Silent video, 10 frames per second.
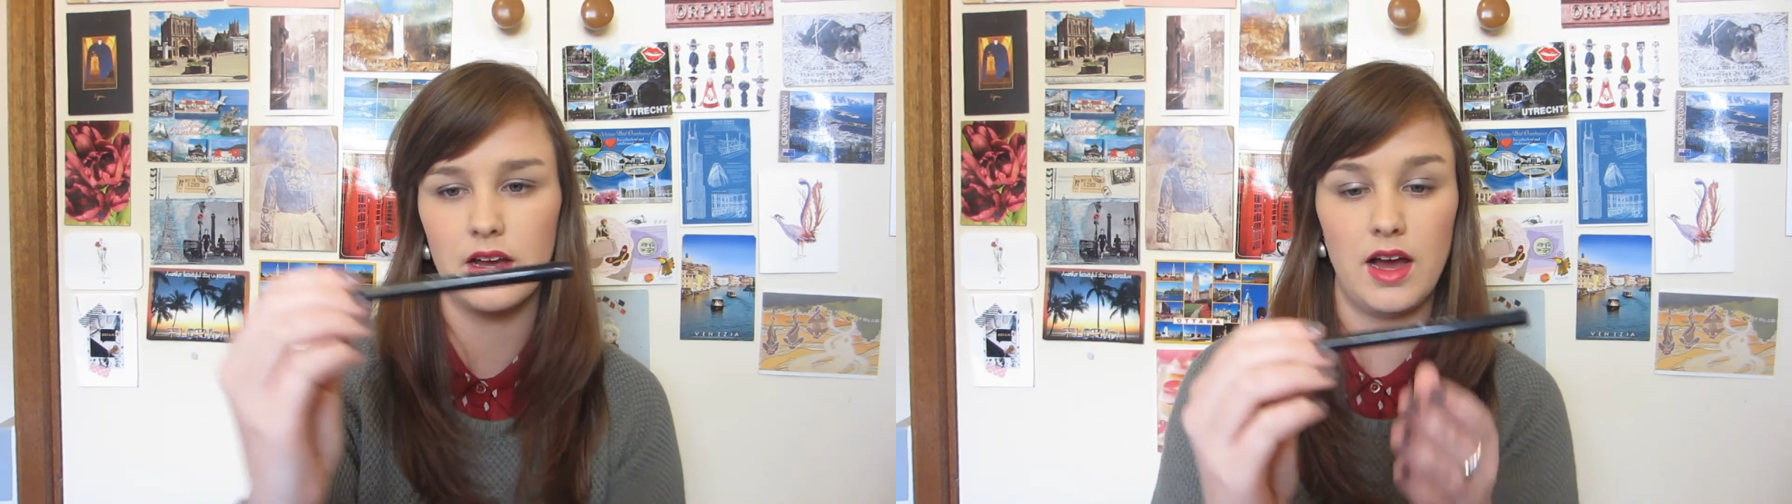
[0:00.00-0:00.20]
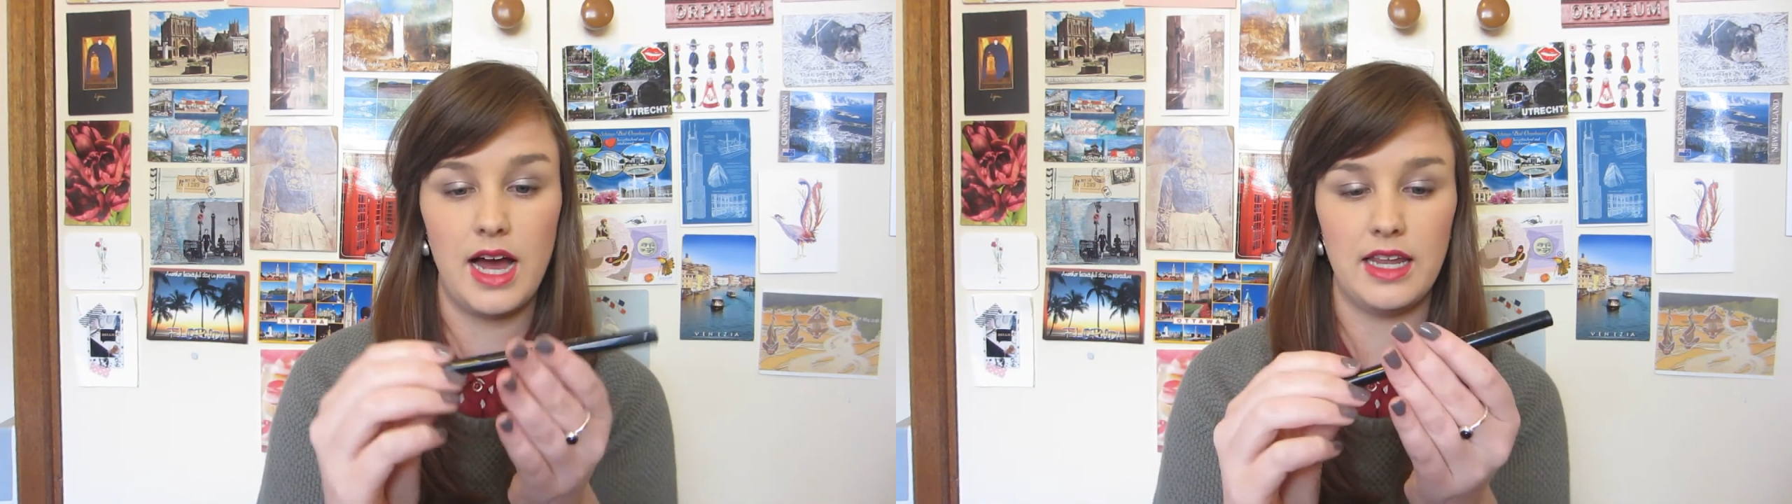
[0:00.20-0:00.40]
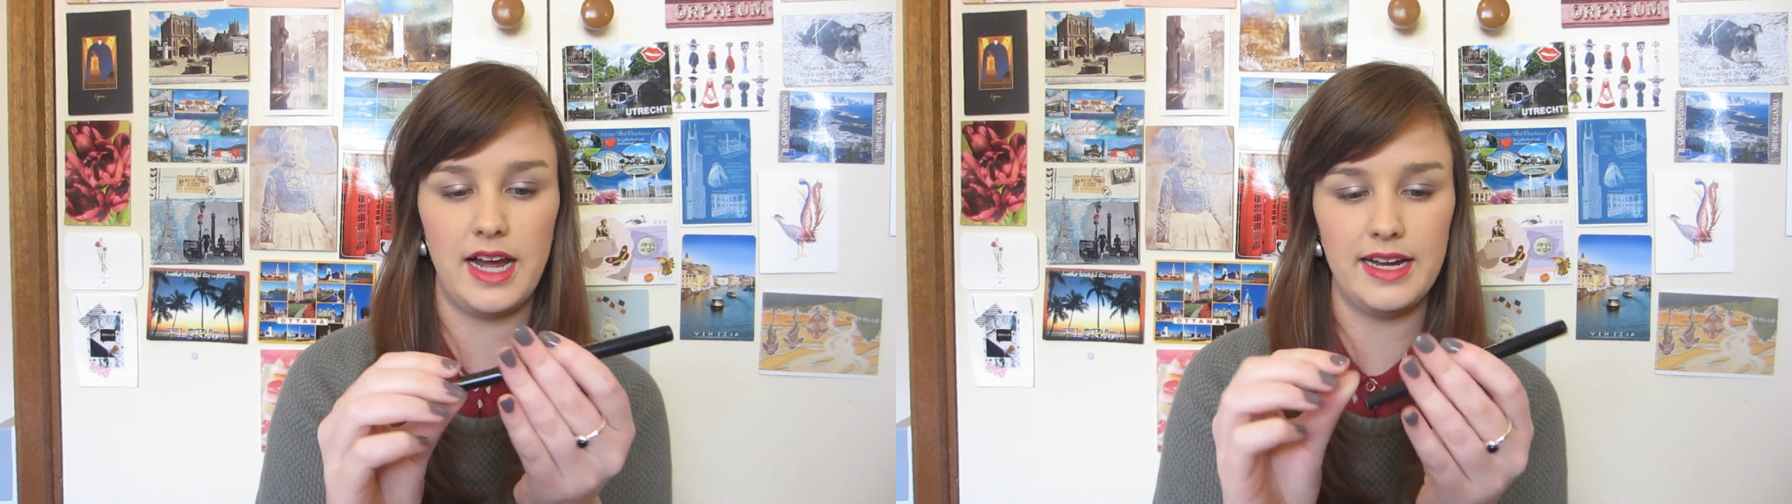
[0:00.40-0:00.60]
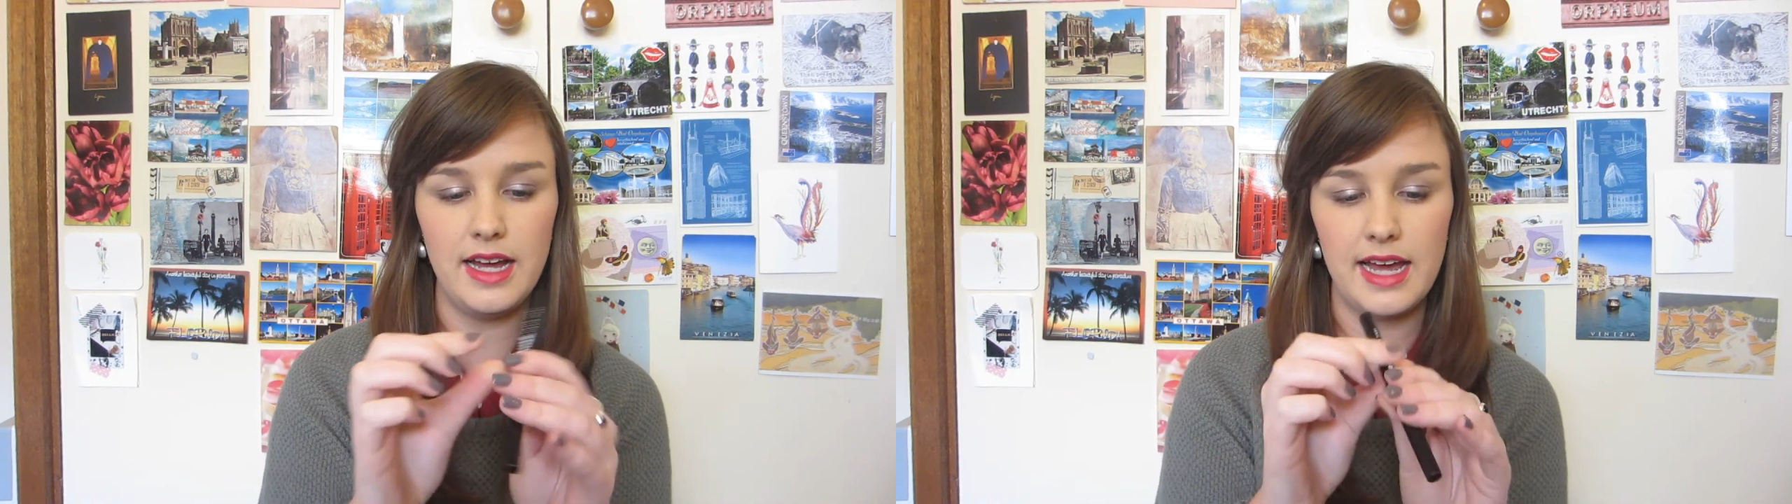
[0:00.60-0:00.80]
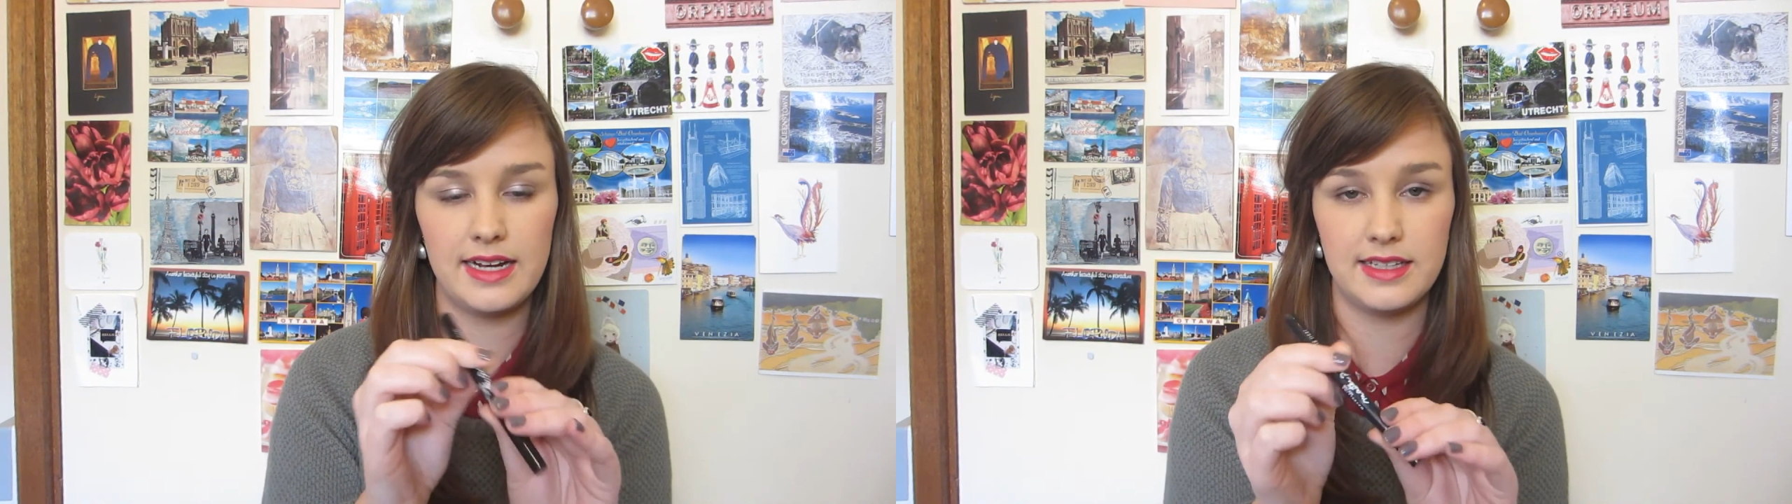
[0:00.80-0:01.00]
eyeliner,
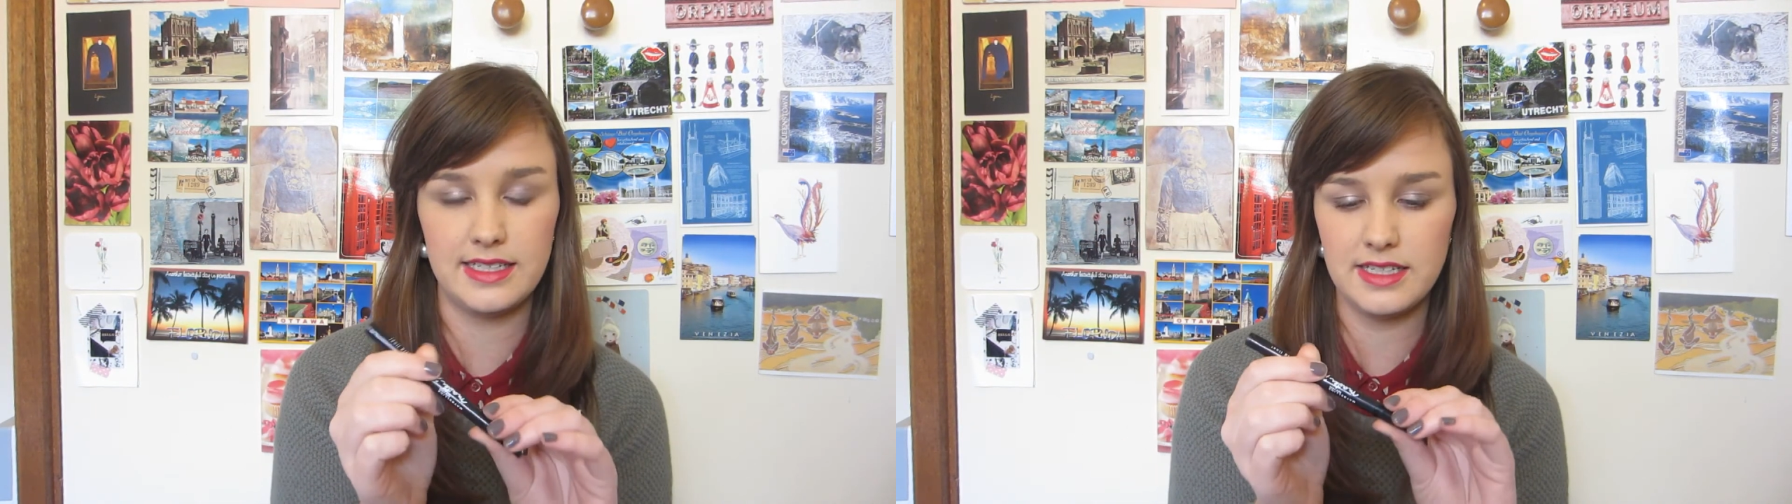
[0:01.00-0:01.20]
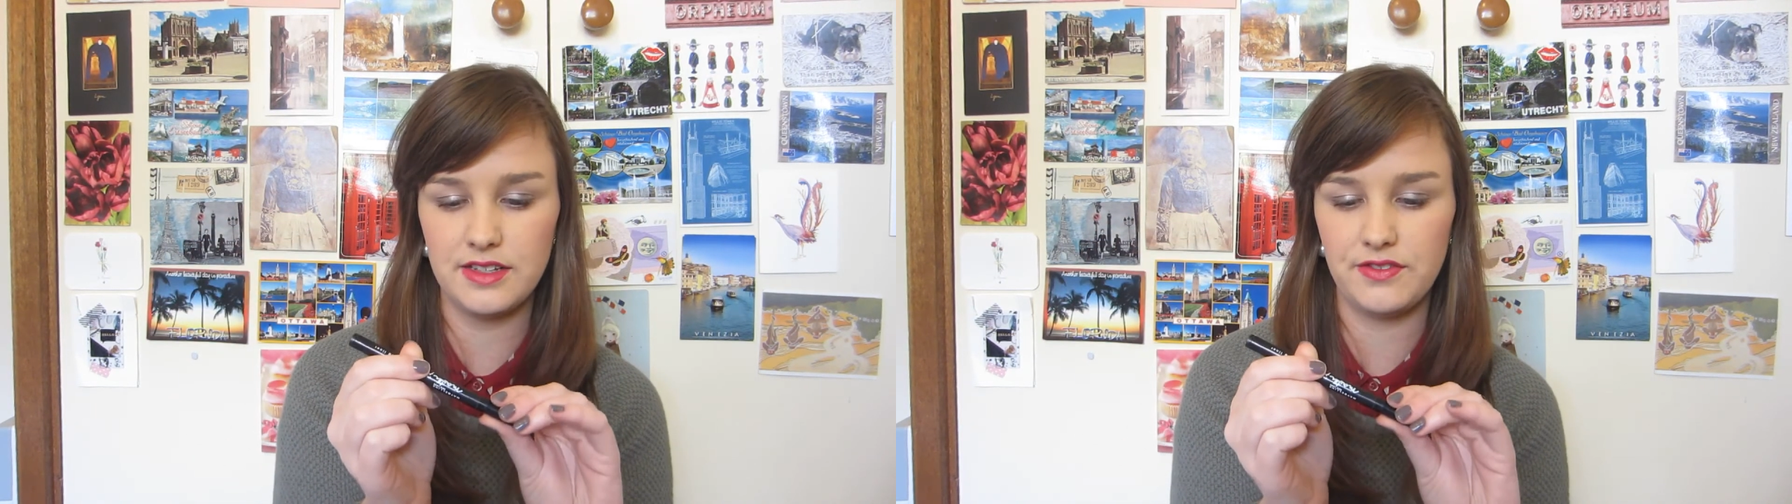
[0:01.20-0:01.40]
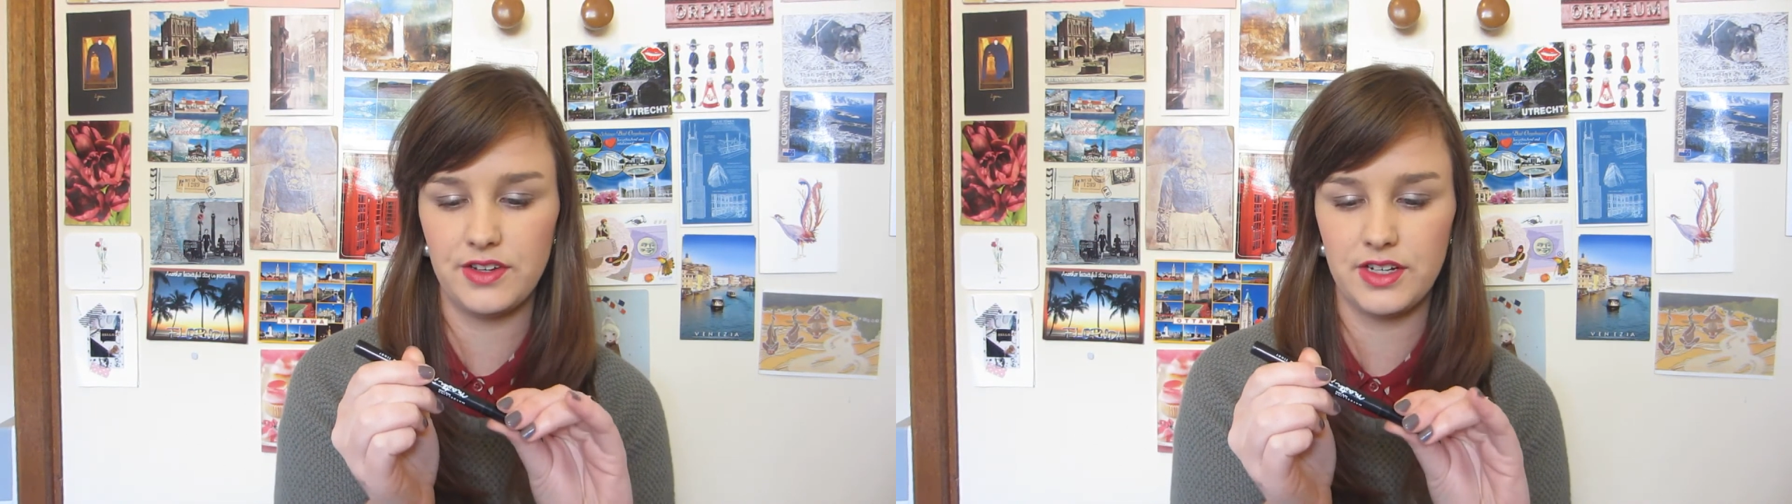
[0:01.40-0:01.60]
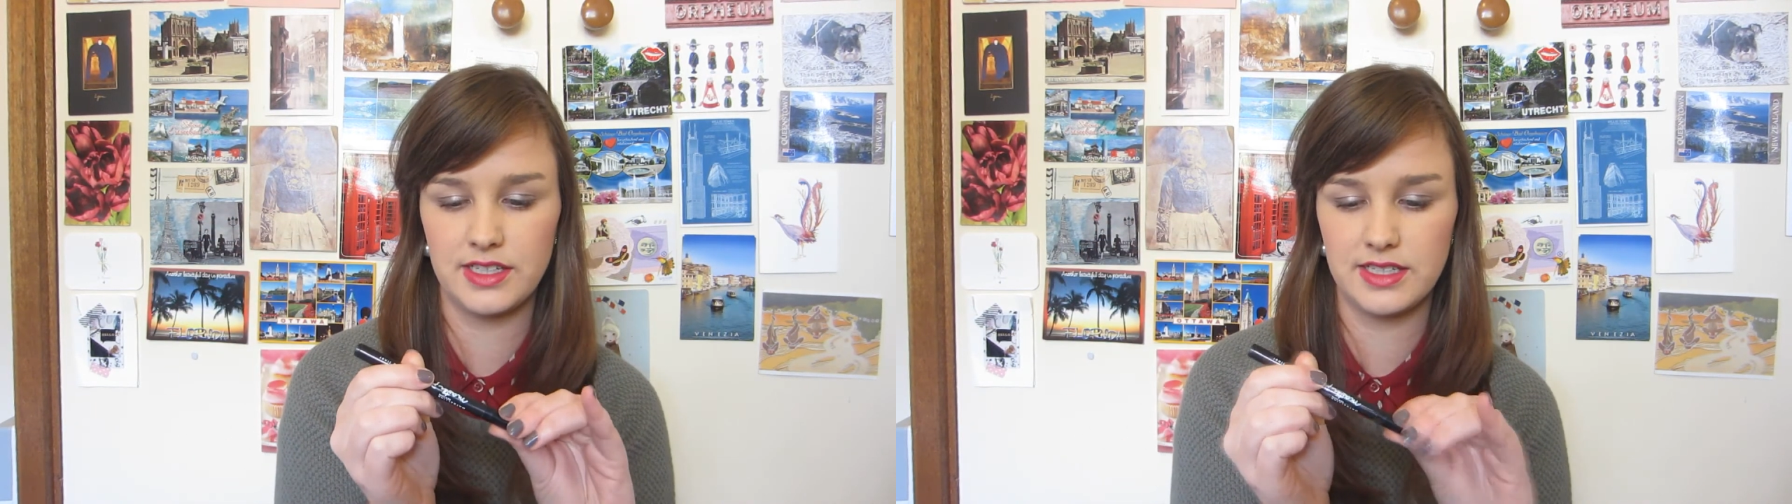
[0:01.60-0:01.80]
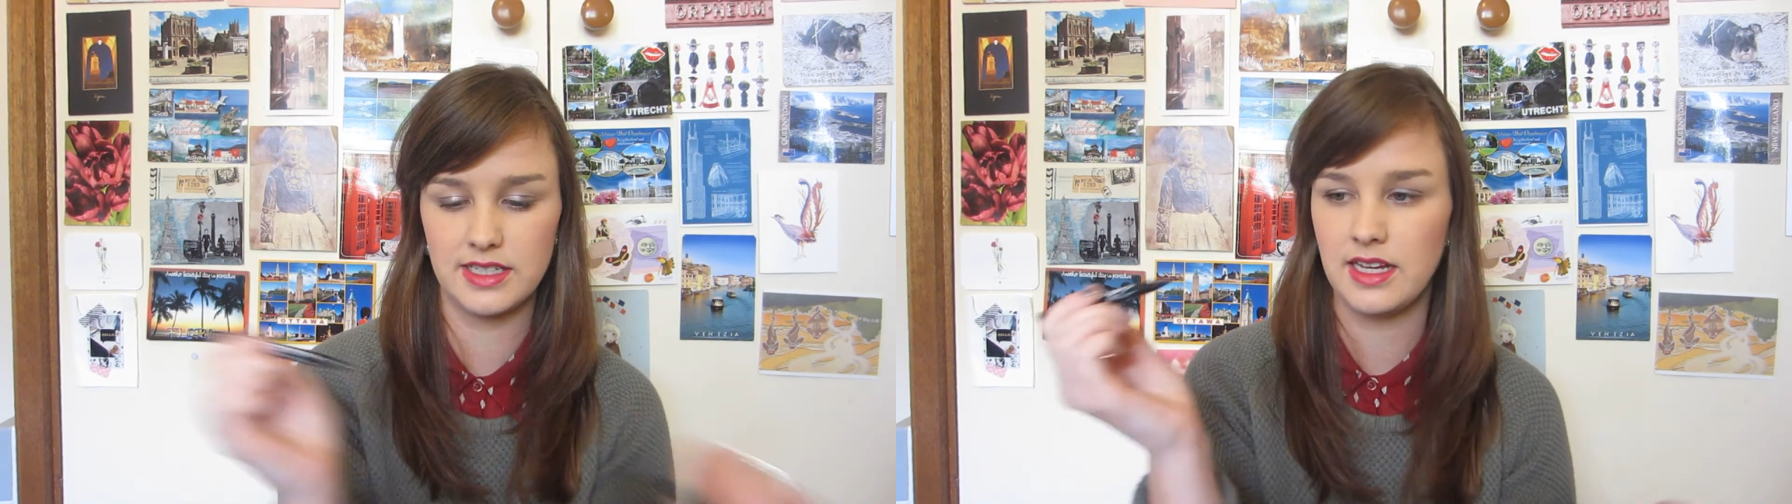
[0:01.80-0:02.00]
and this is the
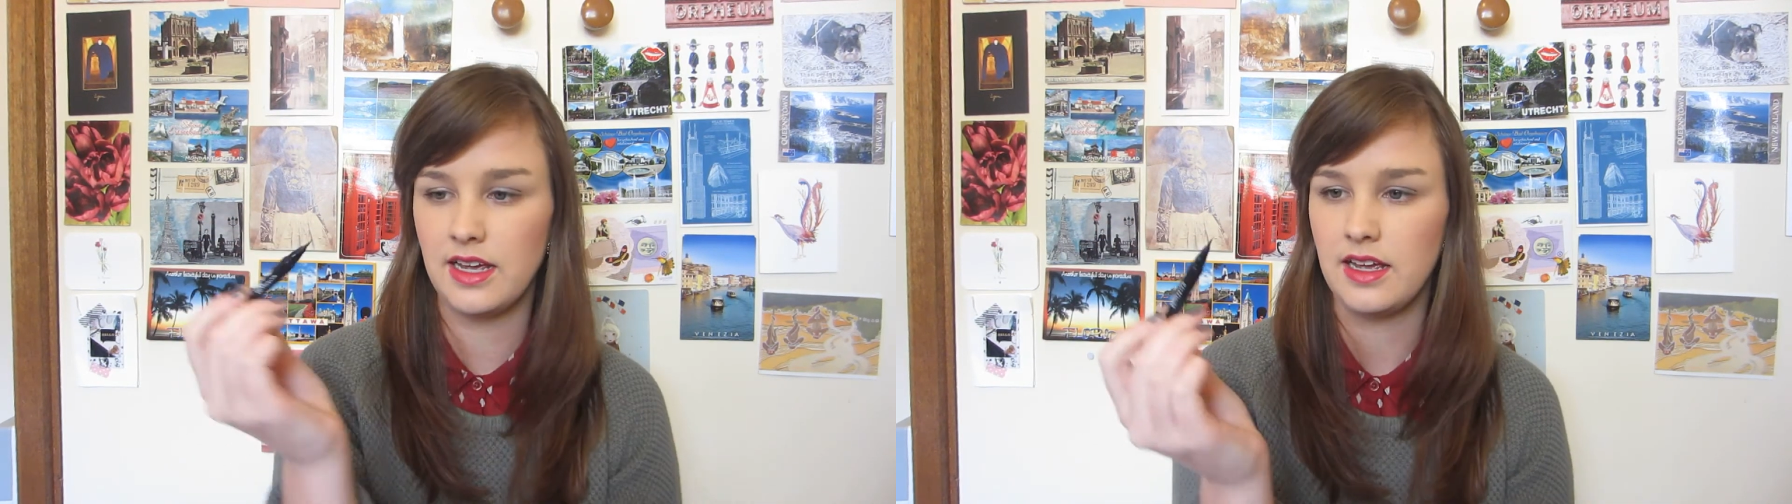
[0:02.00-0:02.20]
first